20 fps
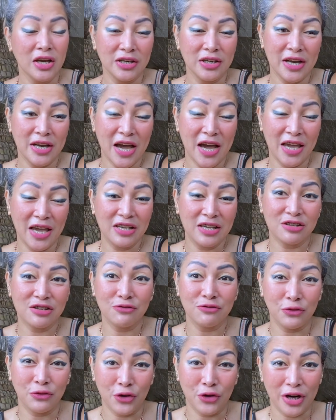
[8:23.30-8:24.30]
nice
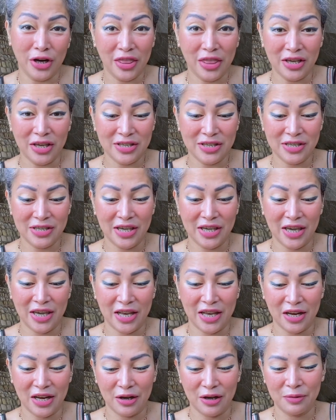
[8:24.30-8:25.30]
for the
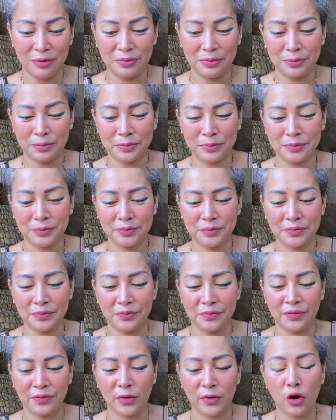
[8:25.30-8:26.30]
skin,
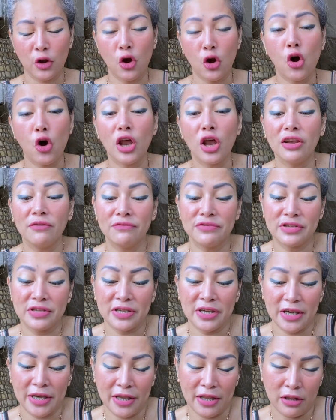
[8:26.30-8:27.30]
olive
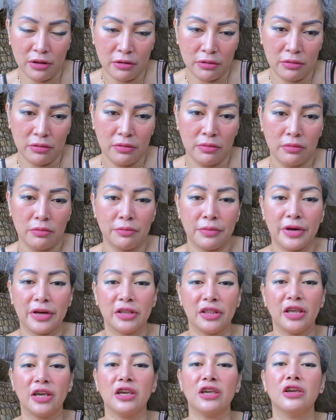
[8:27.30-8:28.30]
skin
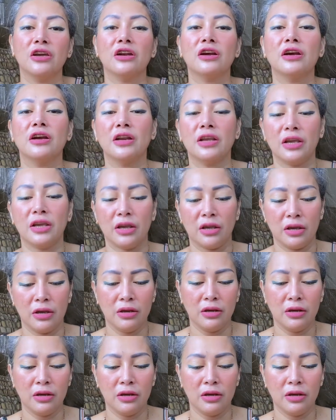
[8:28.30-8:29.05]
particularly.